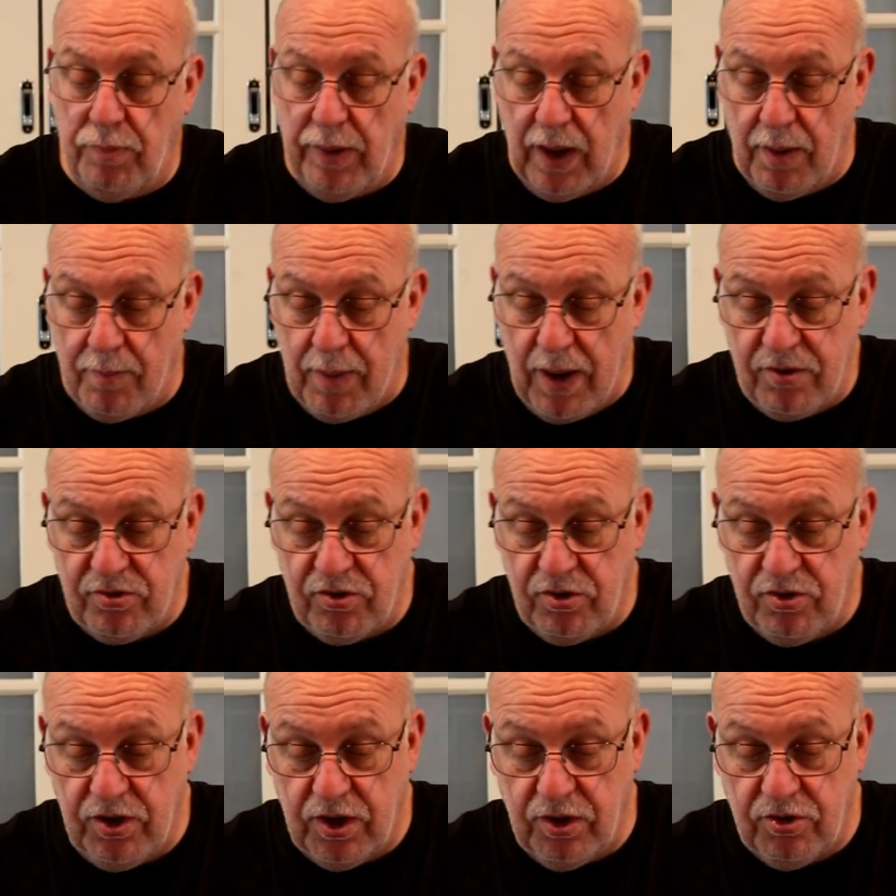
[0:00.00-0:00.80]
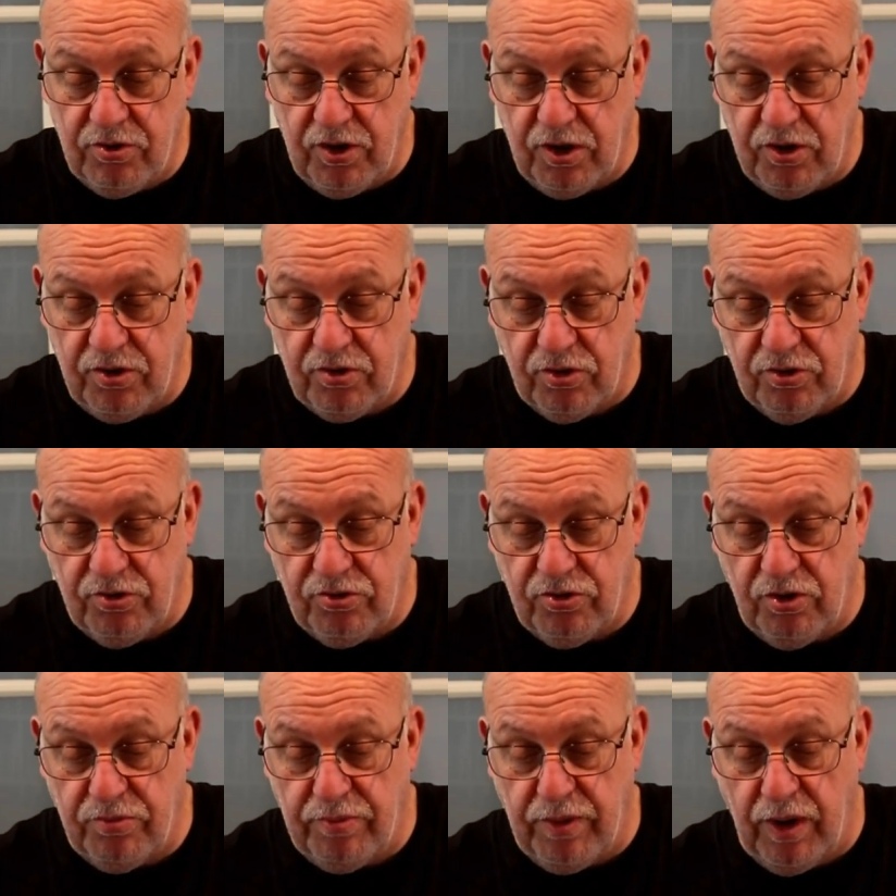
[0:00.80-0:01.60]
BMS, as you can see it's
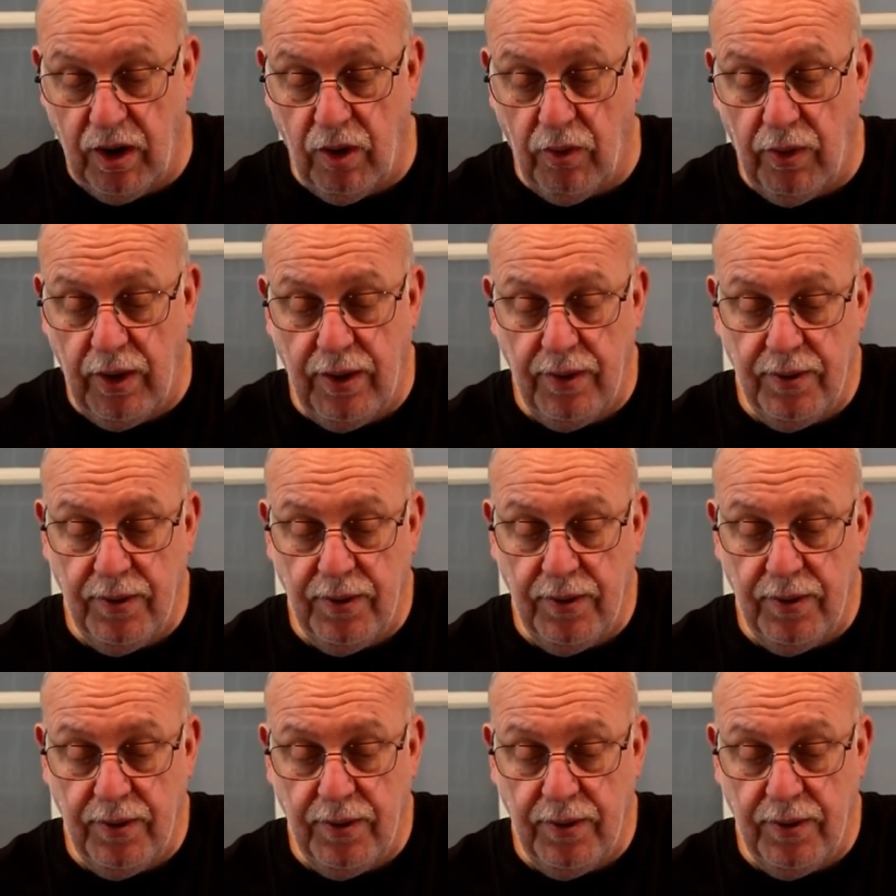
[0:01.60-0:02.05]
considerably lower.